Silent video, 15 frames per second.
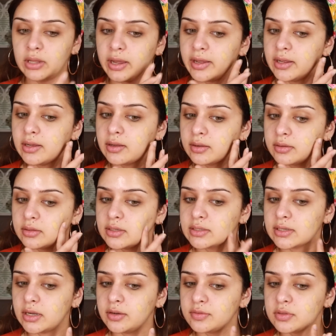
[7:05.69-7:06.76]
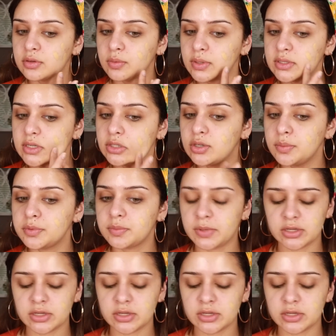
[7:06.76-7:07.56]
like this kind of squeezy tubes,